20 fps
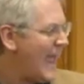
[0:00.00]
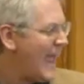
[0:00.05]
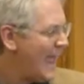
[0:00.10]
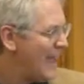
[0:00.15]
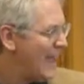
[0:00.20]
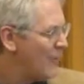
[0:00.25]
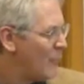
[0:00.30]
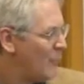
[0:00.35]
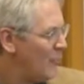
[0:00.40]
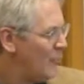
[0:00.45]

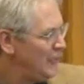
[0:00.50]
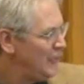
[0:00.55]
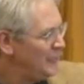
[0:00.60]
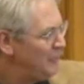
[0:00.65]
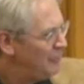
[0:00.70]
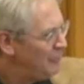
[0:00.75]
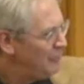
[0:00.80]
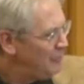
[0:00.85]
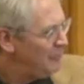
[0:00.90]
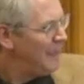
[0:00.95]
And when you
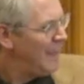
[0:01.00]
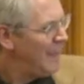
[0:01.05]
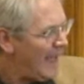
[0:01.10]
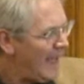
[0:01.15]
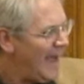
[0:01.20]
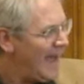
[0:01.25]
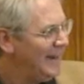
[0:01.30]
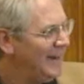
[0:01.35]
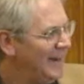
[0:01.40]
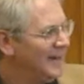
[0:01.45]
do
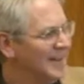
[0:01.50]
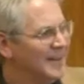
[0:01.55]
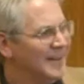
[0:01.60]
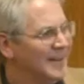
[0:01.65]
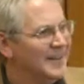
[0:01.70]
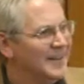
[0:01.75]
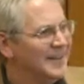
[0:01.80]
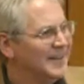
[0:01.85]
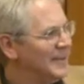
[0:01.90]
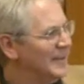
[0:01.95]
that,
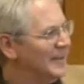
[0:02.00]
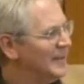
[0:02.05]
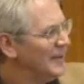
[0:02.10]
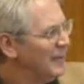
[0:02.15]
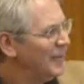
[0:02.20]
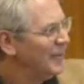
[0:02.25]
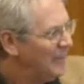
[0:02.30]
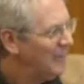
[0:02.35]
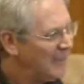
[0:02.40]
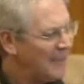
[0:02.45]

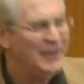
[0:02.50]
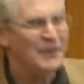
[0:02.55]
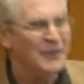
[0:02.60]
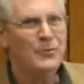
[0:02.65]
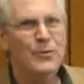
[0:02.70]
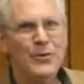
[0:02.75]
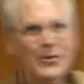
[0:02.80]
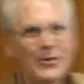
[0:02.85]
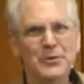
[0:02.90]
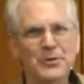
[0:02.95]

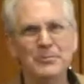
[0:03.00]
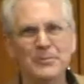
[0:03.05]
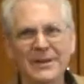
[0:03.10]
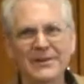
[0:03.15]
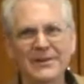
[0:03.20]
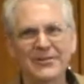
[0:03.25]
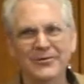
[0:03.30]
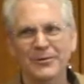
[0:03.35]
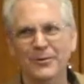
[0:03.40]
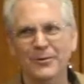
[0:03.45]
then when you
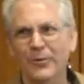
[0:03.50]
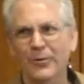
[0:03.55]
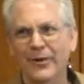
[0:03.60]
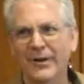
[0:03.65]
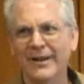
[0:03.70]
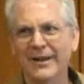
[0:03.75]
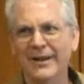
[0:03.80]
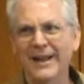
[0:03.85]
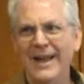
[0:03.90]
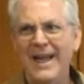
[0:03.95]
meet
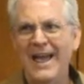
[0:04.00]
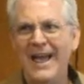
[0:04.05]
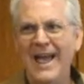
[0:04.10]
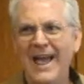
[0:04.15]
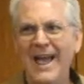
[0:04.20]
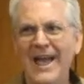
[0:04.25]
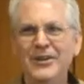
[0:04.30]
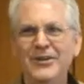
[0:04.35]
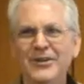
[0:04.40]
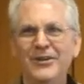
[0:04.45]
someone
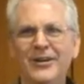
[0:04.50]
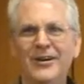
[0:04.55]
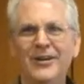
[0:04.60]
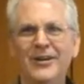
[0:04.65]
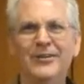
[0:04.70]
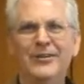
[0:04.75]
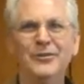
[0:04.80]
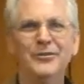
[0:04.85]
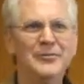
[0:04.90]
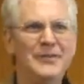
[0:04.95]
and your
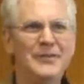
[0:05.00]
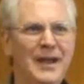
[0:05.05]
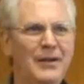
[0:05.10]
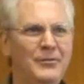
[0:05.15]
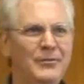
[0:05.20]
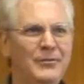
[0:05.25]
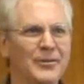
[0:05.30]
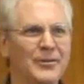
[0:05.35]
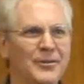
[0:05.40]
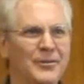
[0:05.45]
heart goes out
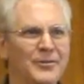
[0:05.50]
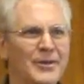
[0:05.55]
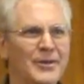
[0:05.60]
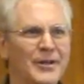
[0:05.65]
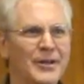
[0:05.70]
to them,